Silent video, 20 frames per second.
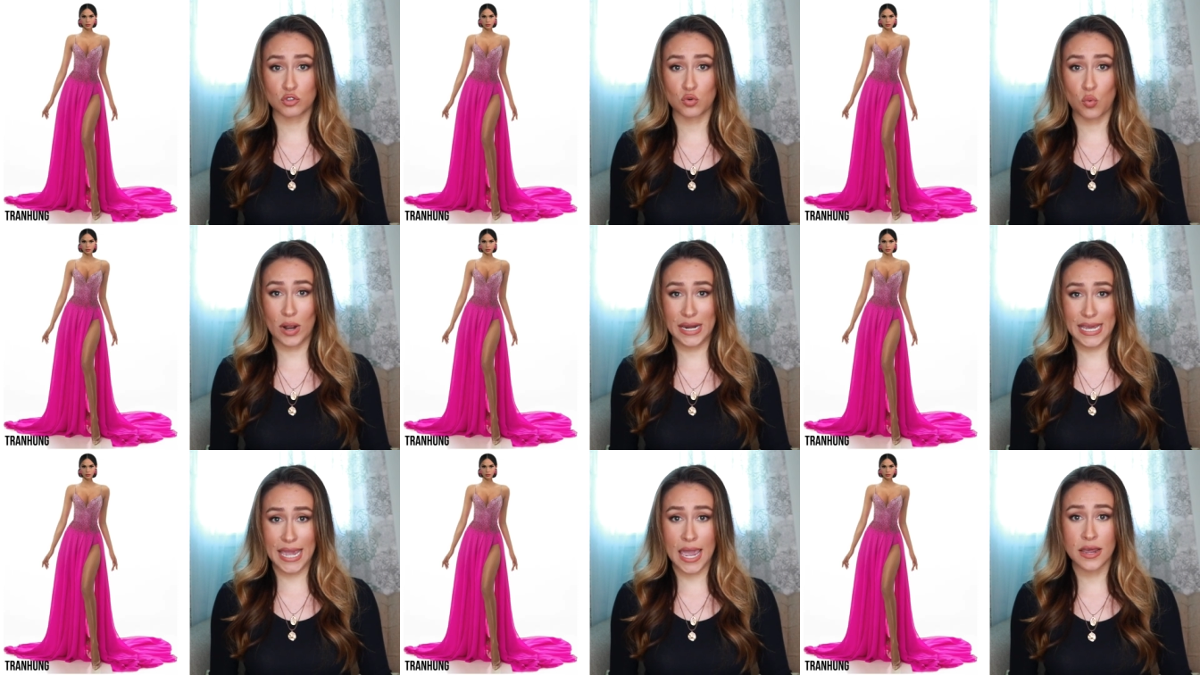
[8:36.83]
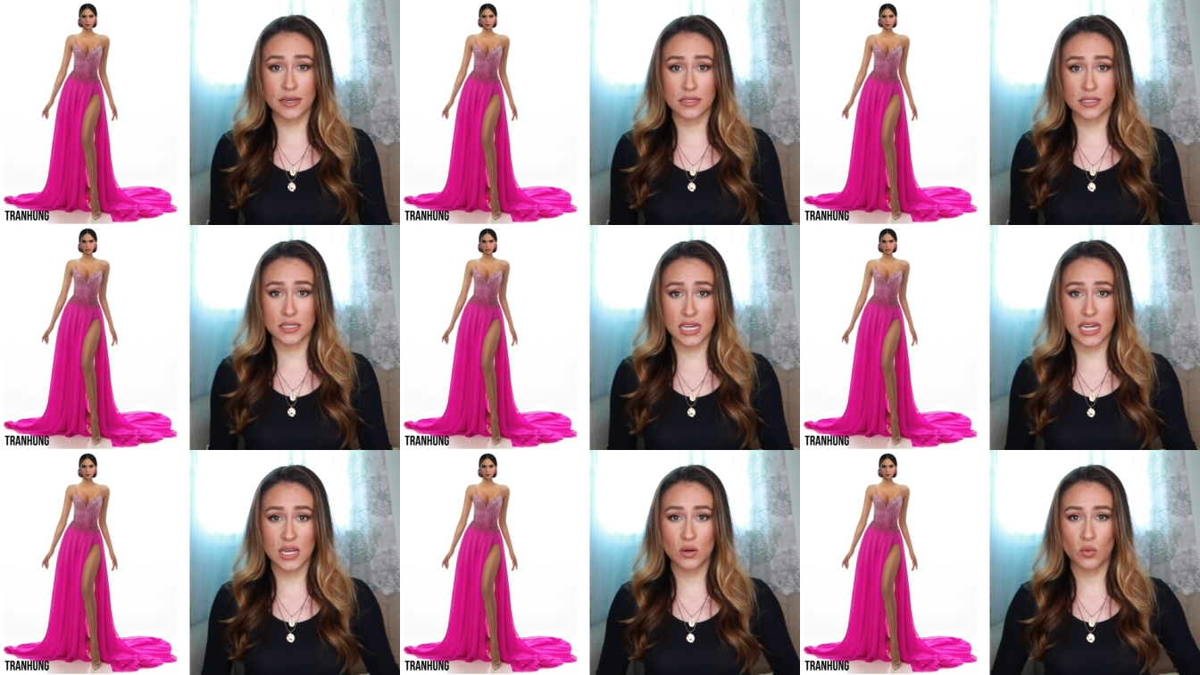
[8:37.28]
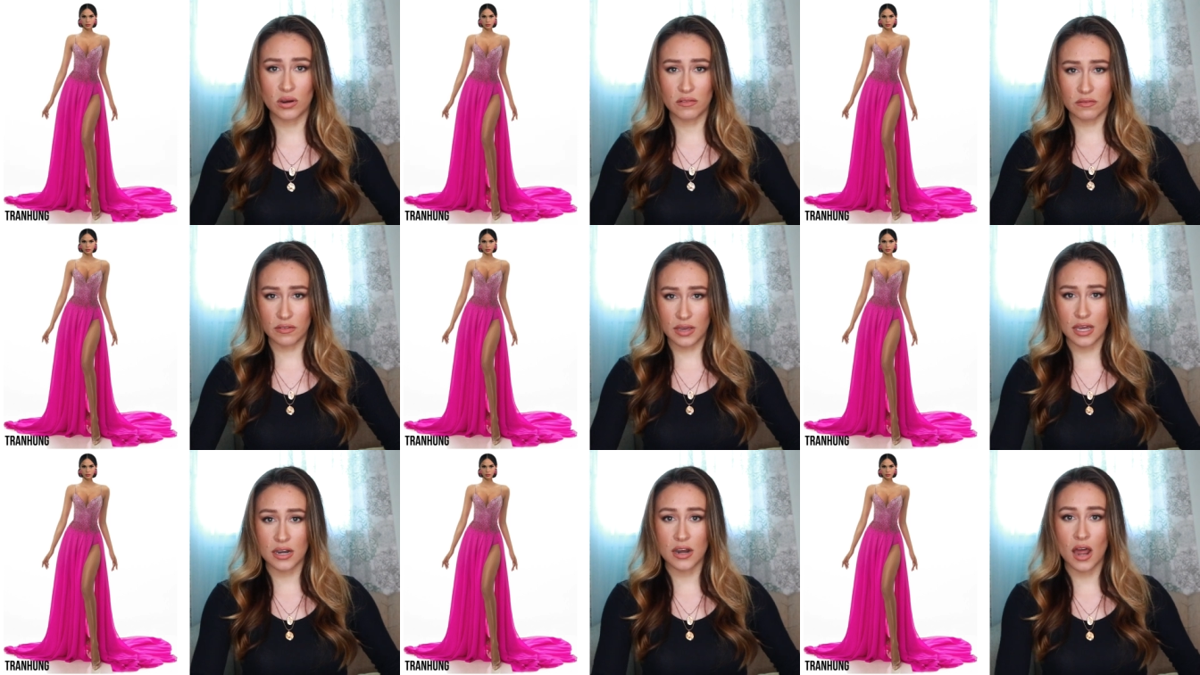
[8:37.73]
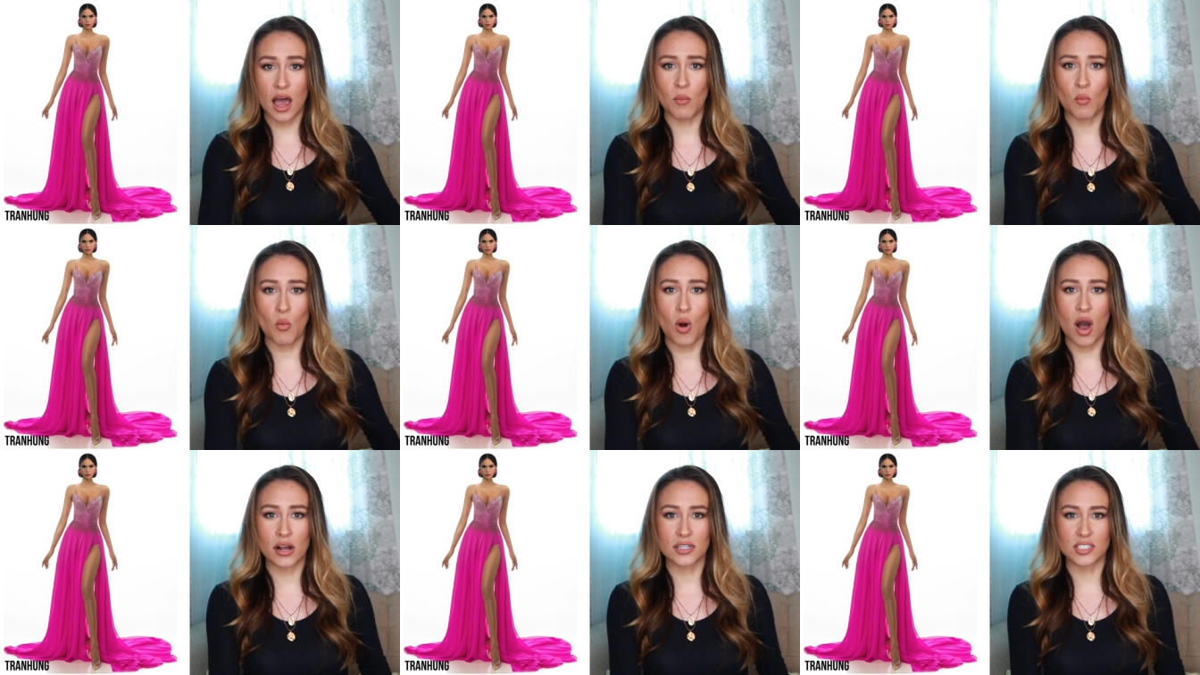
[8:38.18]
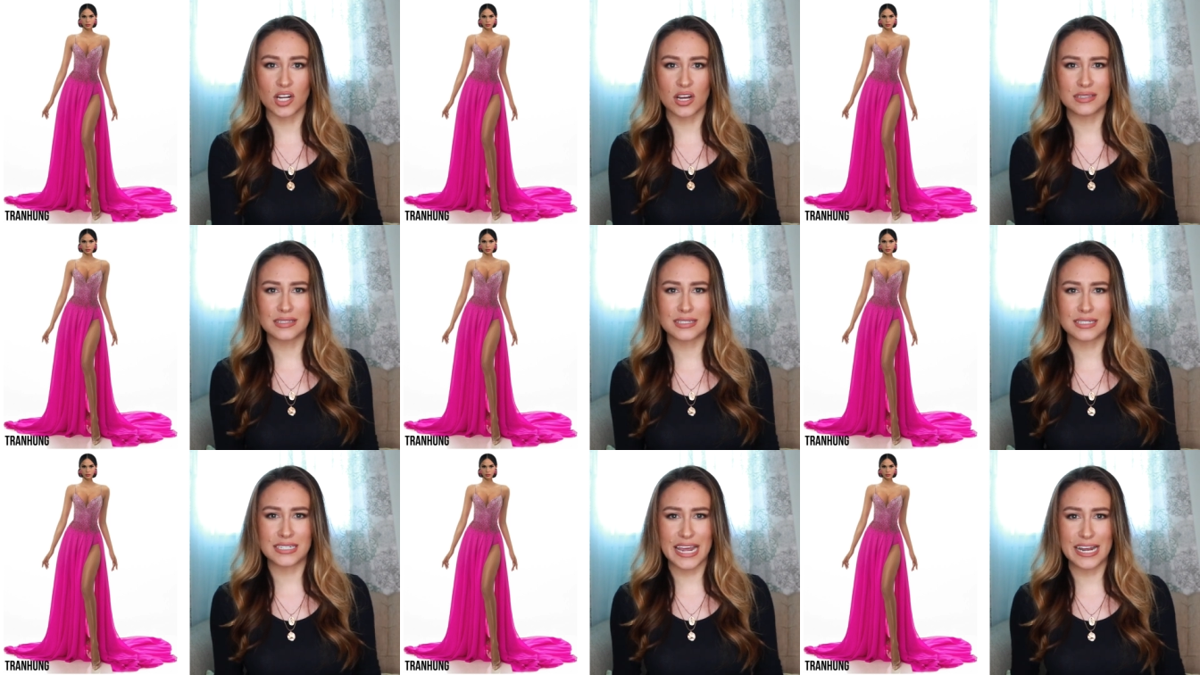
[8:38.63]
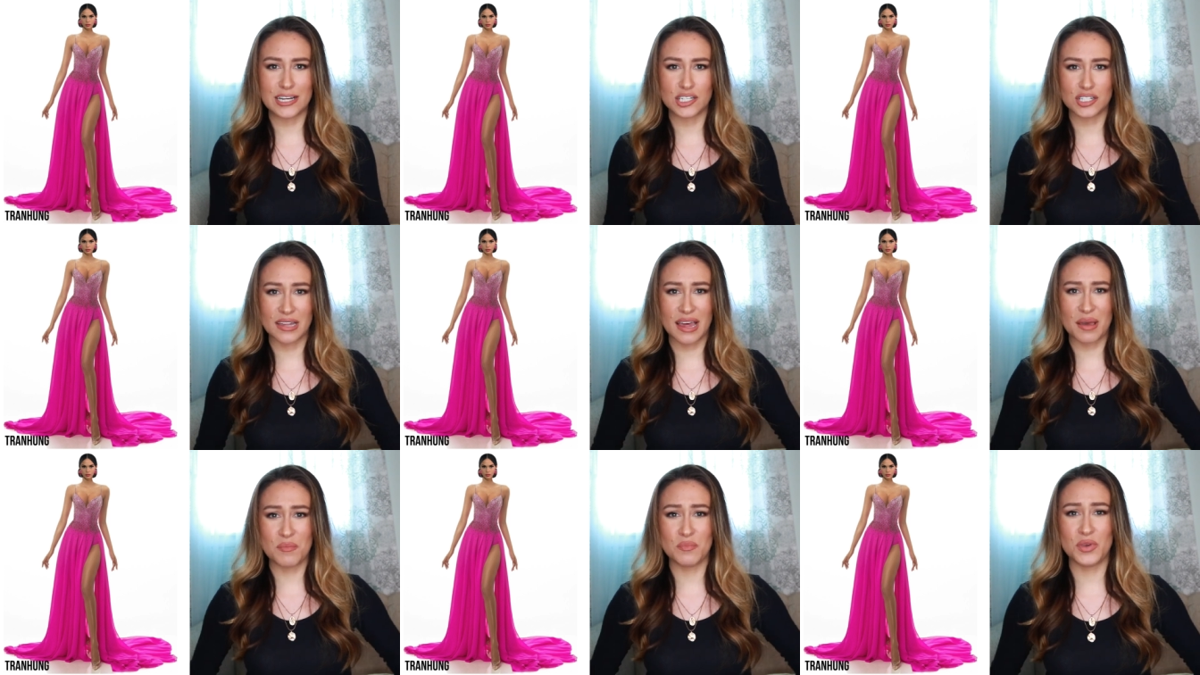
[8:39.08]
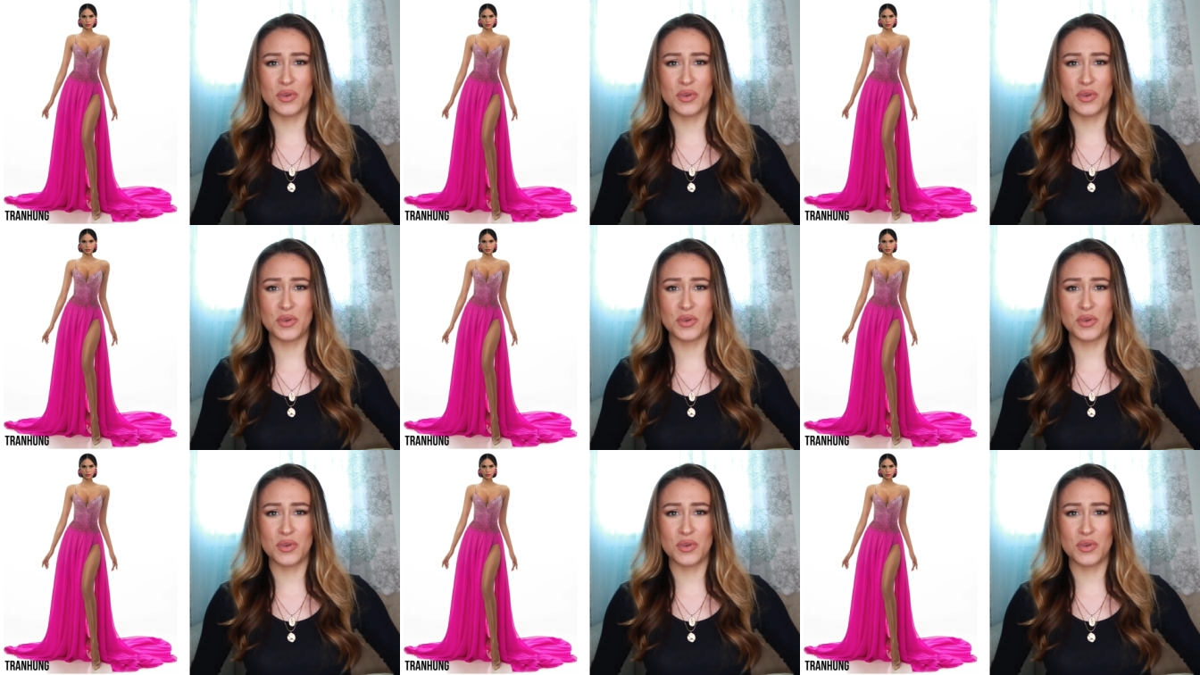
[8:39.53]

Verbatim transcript: 2018 when Vietnam walked on stage in that